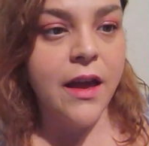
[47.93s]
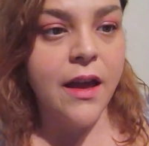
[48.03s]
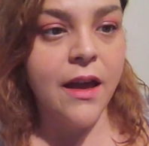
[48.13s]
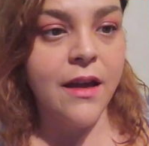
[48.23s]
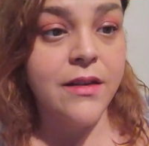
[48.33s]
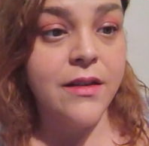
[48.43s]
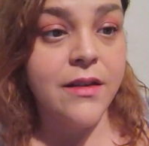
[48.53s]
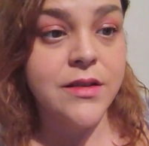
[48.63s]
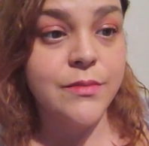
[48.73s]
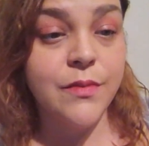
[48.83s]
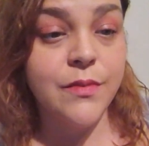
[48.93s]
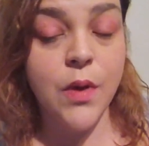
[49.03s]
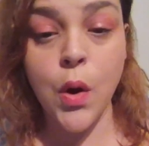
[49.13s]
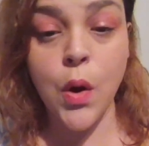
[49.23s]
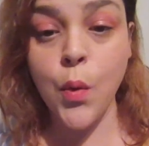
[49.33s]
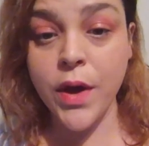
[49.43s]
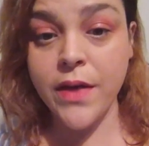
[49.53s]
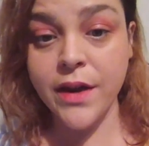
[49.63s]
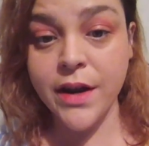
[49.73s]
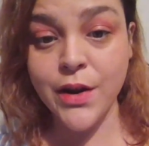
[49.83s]
and a way
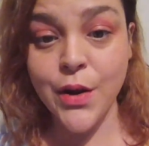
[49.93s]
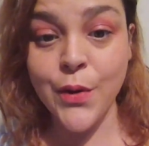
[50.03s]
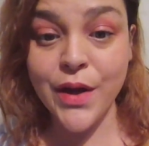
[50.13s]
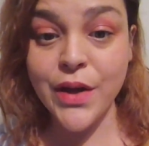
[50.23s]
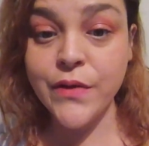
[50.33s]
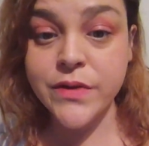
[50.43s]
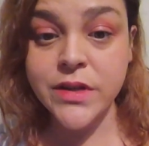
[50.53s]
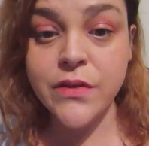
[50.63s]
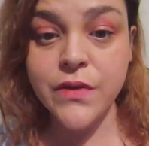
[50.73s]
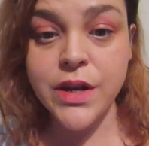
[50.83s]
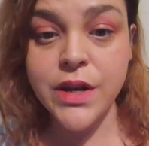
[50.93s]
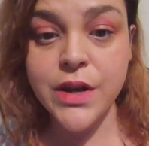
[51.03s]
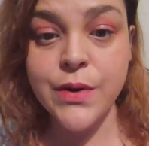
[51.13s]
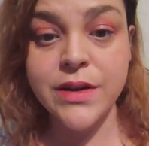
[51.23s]
that I know that you've seen the video